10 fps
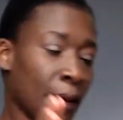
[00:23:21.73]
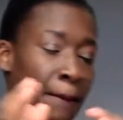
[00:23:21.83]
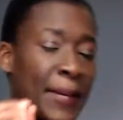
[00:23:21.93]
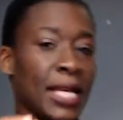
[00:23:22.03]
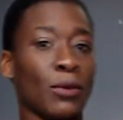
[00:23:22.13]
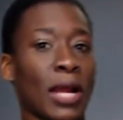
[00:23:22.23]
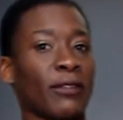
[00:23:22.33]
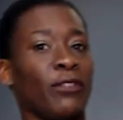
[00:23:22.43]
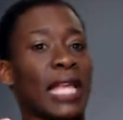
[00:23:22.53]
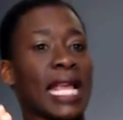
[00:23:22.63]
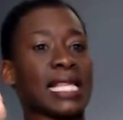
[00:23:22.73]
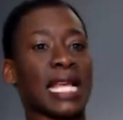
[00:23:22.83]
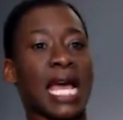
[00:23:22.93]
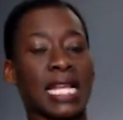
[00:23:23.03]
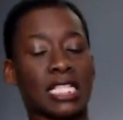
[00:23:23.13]
Big red flags, I
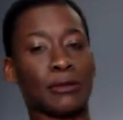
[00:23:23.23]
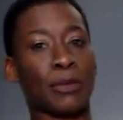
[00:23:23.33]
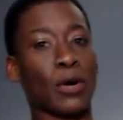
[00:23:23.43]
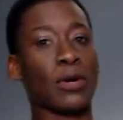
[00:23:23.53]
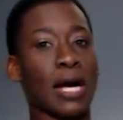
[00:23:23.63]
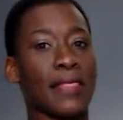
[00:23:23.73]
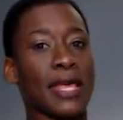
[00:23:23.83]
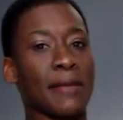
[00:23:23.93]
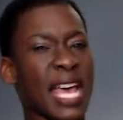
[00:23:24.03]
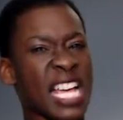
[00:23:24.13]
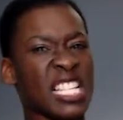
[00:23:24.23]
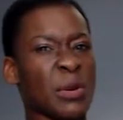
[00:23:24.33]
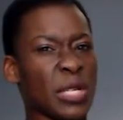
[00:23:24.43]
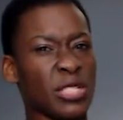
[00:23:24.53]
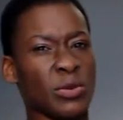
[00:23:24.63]
kind of spoke on them as I
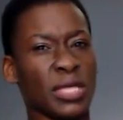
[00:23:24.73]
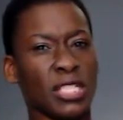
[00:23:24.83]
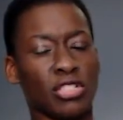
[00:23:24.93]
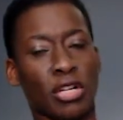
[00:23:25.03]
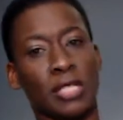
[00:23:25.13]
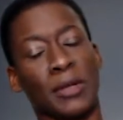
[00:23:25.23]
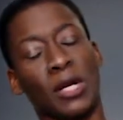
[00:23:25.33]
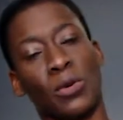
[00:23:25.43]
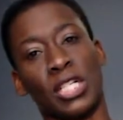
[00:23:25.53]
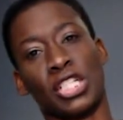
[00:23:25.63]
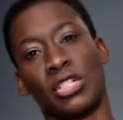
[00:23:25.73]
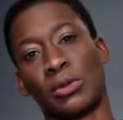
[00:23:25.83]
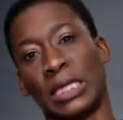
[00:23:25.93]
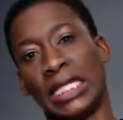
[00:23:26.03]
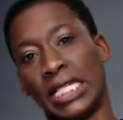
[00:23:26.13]
was doing this stretch, but I want you to
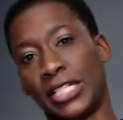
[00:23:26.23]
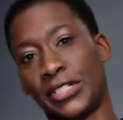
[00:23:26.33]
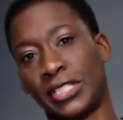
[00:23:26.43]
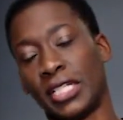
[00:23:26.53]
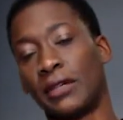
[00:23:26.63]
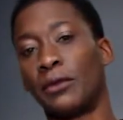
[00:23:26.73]
really hear yourself.